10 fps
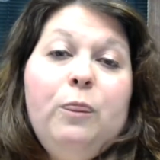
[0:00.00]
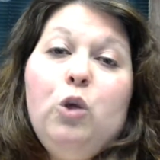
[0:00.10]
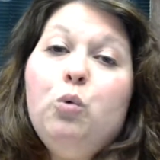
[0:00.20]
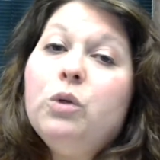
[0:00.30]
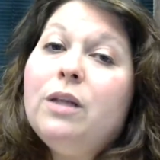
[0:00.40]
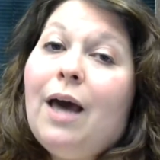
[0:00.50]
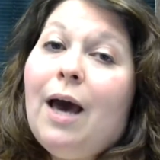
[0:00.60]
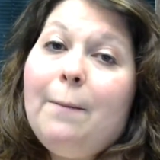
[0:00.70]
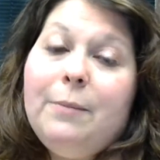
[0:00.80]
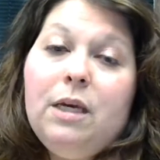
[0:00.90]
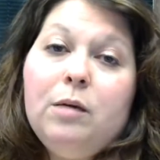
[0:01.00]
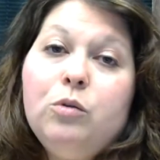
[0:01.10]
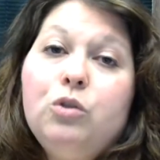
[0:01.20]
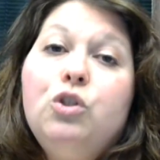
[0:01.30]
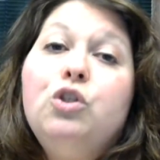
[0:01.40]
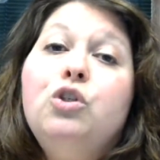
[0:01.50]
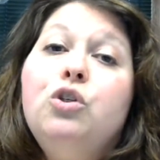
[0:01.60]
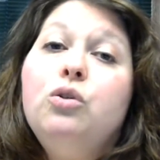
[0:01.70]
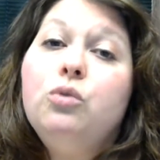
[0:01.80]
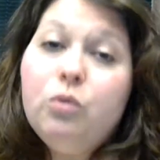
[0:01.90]
You will not be able to
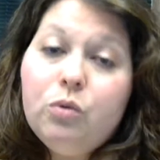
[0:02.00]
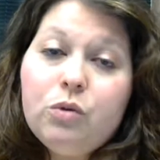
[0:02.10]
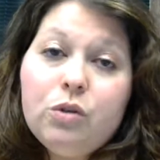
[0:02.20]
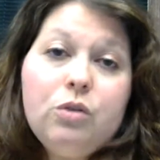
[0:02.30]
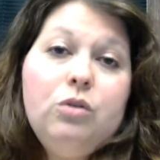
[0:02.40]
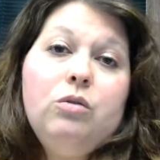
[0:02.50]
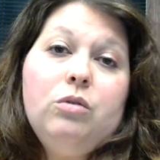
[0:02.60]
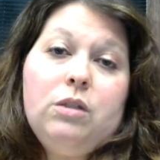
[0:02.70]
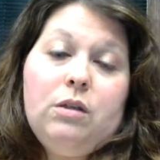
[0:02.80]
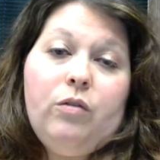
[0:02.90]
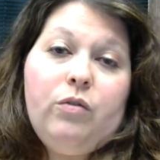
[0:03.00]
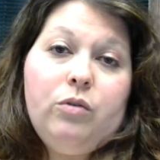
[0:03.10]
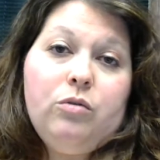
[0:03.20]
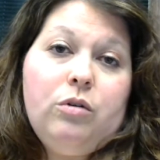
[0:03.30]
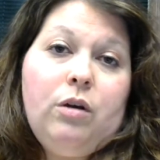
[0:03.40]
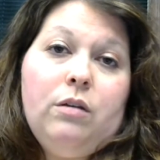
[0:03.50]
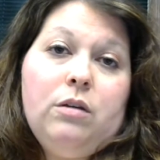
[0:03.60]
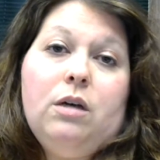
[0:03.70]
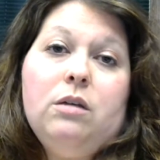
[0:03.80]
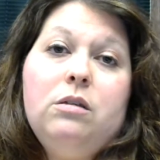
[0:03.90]
use your cell phone during the
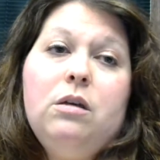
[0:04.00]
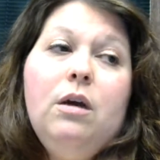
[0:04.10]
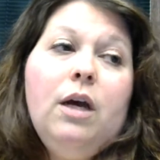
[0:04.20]
test.